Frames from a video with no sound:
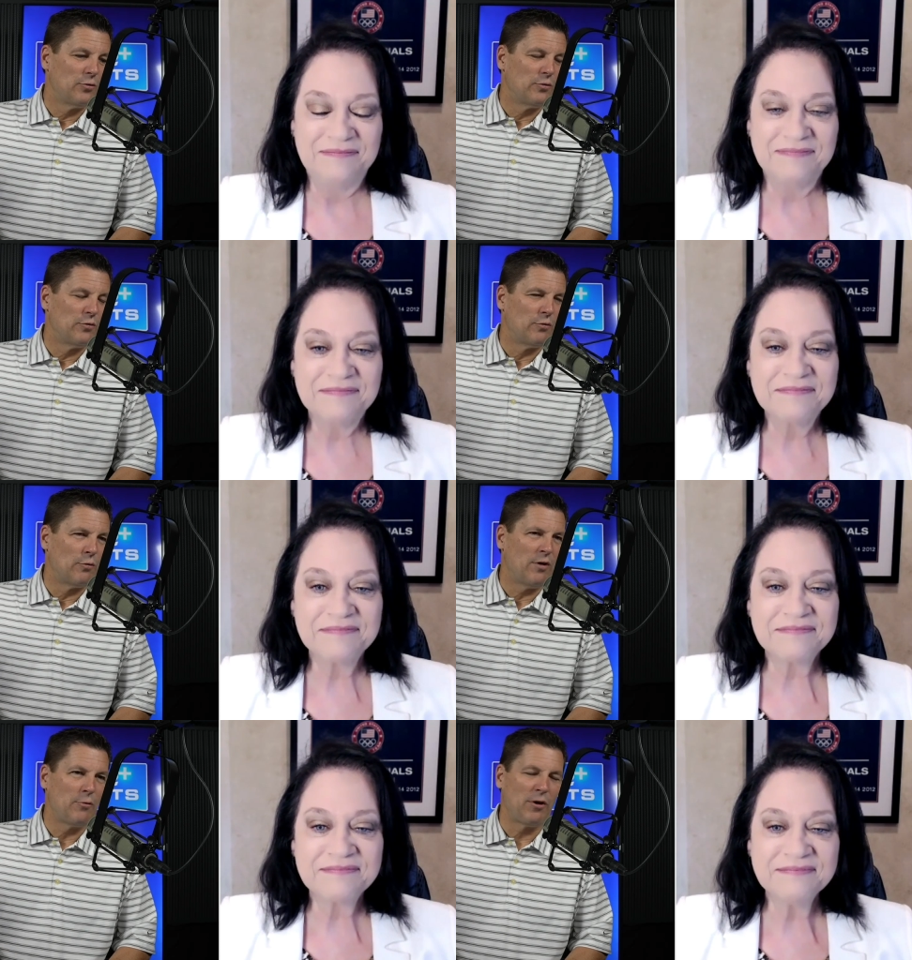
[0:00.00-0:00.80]

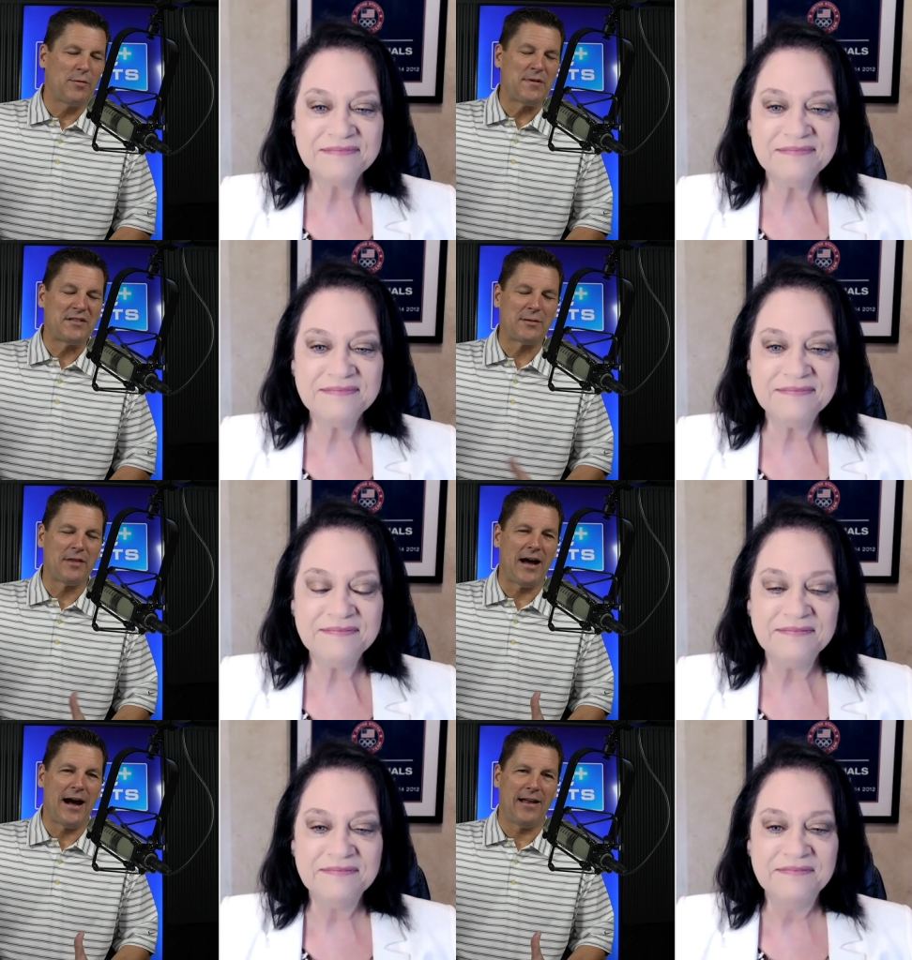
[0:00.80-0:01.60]
Speaker 1: what what have been some
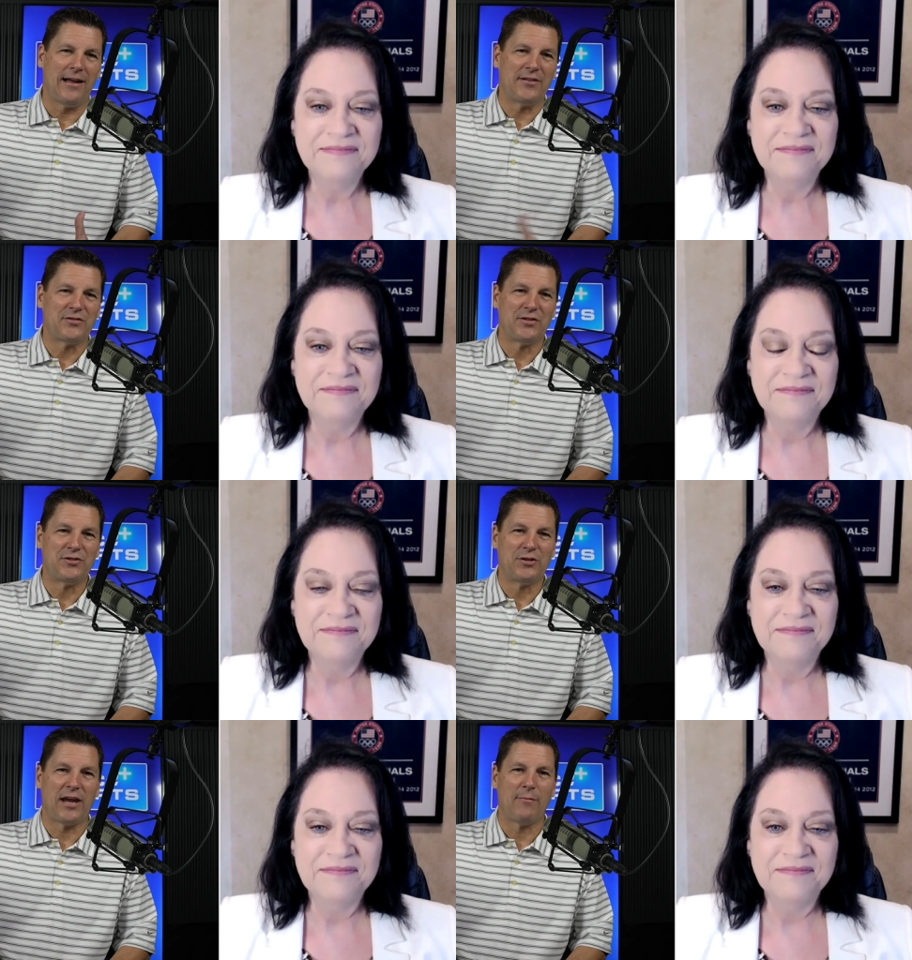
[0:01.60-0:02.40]
of the highlights
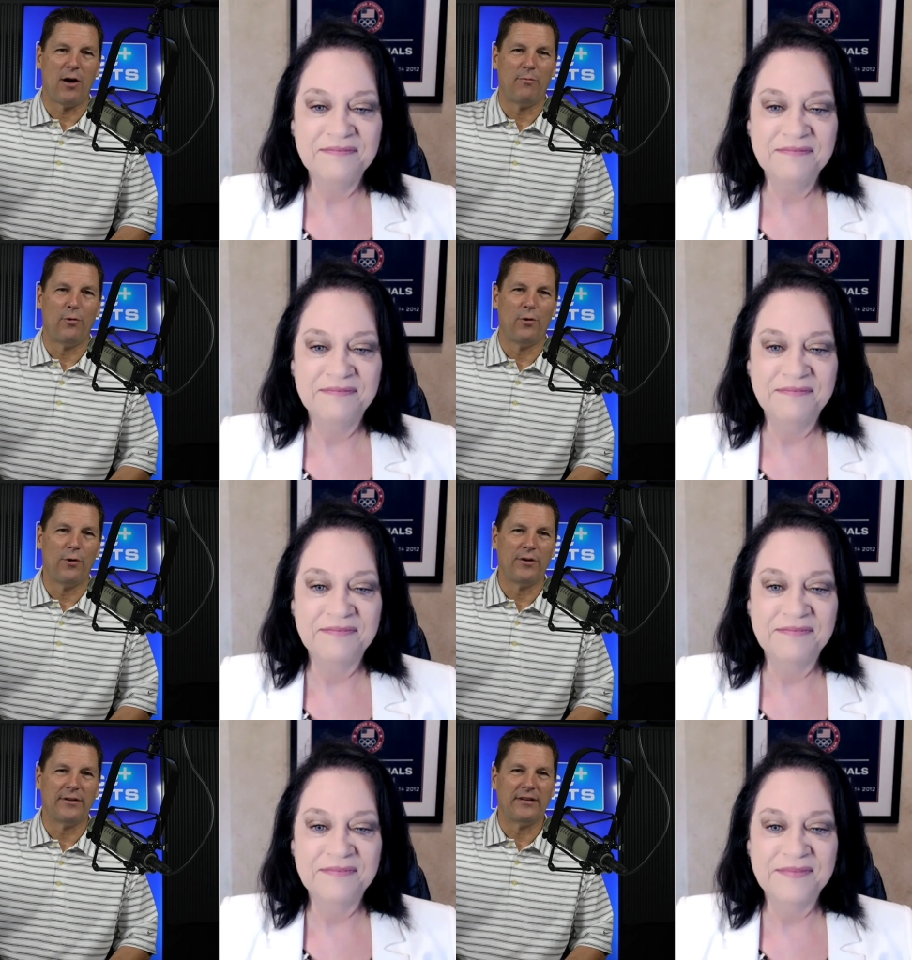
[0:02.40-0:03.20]
since you came on board?